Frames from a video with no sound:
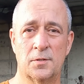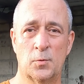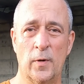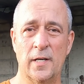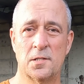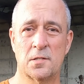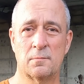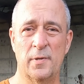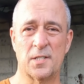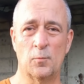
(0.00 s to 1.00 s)

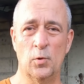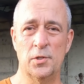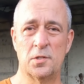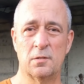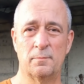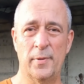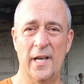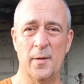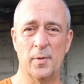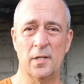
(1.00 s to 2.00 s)
twigs, bits of wood,
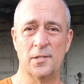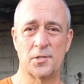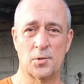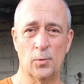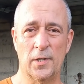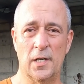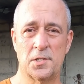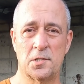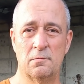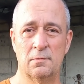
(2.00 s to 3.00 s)
paper,
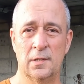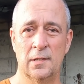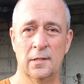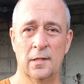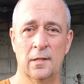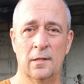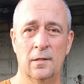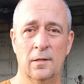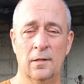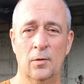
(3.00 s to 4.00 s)
sawdust,
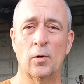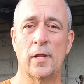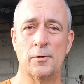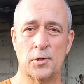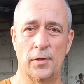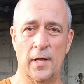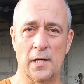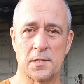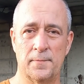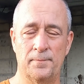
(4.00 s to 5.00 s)
all of those good
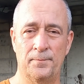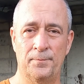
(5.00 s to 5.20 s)
things.